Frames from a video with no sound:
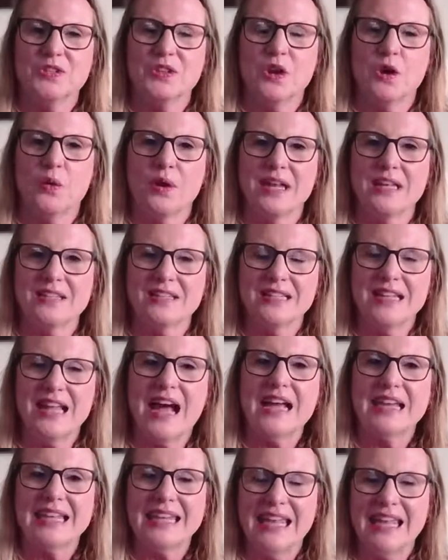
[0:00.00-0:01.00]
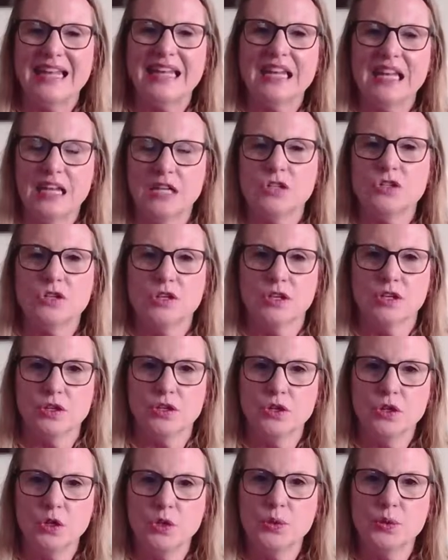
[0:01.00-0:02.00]
So it's not getting into the
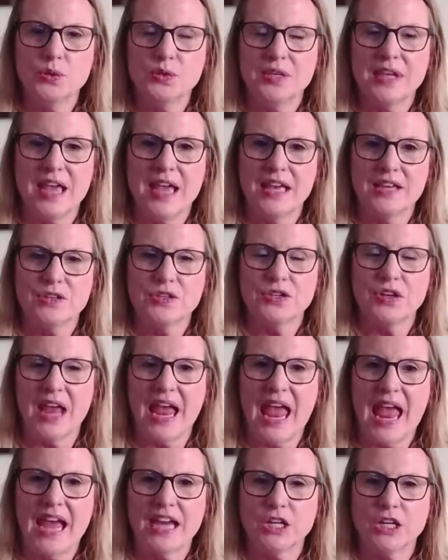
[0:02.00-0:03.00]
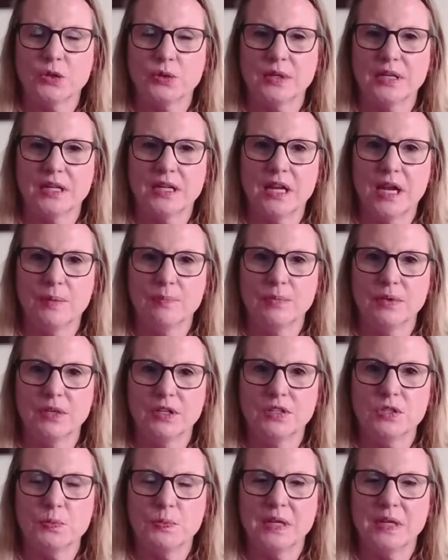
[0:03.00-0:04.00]
news as to accurate
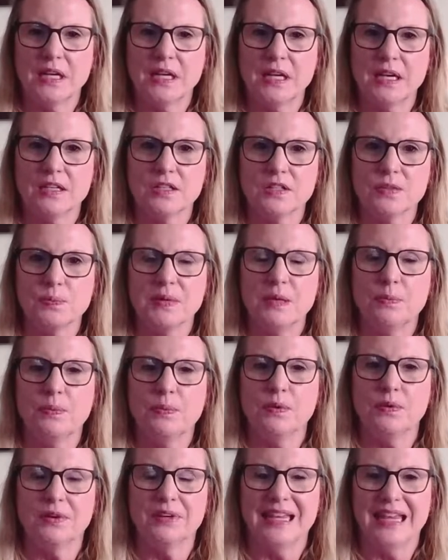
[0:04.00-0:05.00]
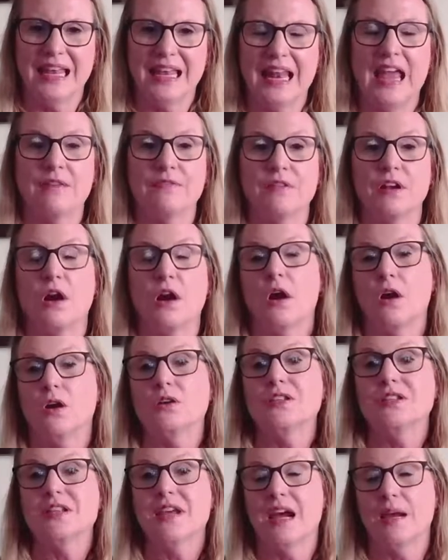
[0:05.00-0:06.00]
numbers because people are again having a
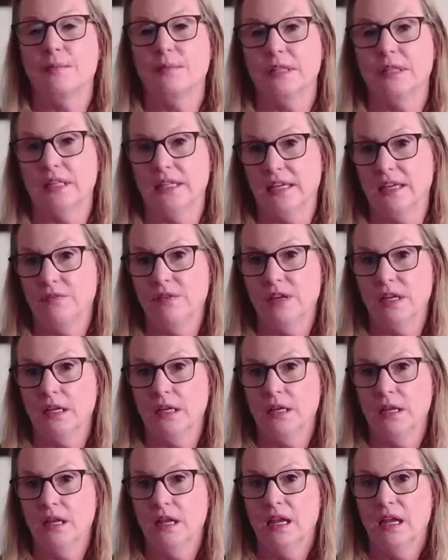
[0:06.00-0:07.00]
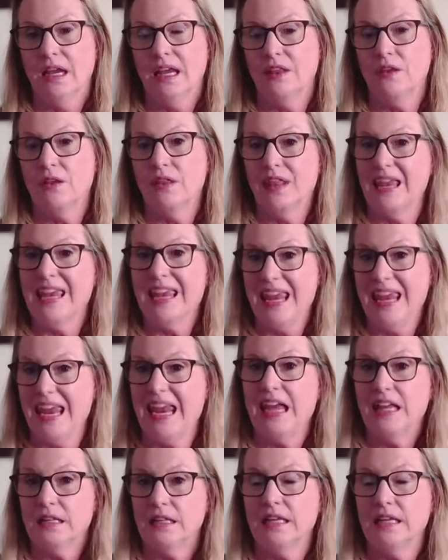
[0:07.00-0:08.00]
hard time leaving. Either they
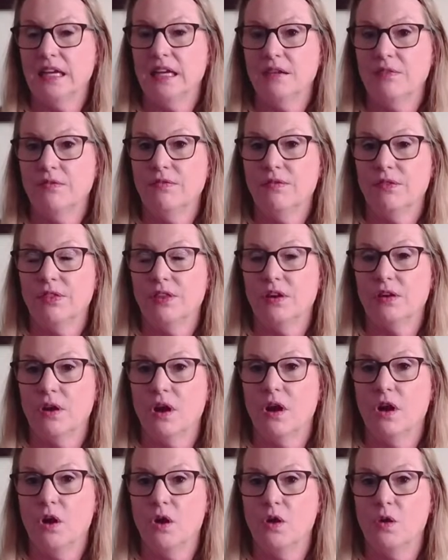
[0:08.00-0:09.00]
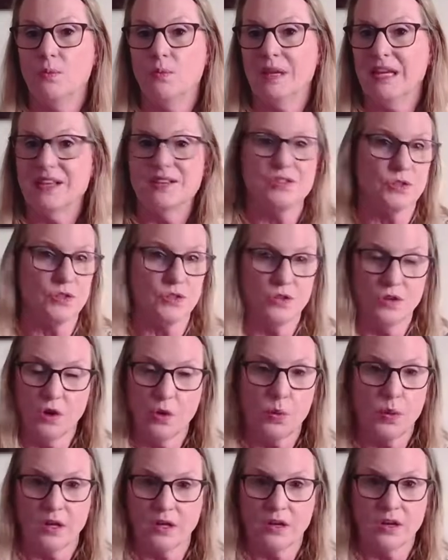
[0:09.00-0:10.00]
can't leave their home because there's
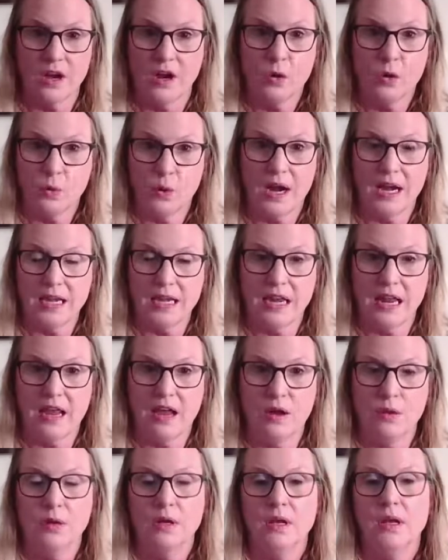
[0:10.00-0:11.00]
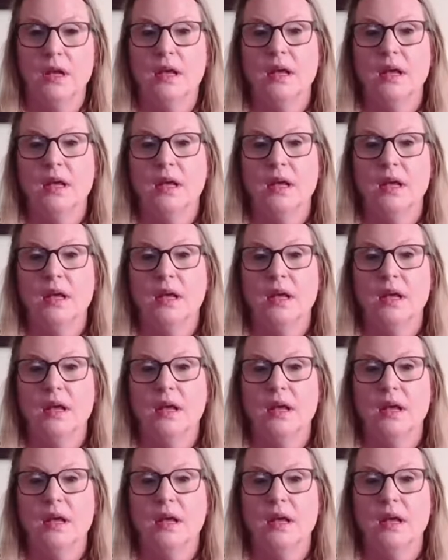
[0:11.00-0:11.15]
nowhere to go right now.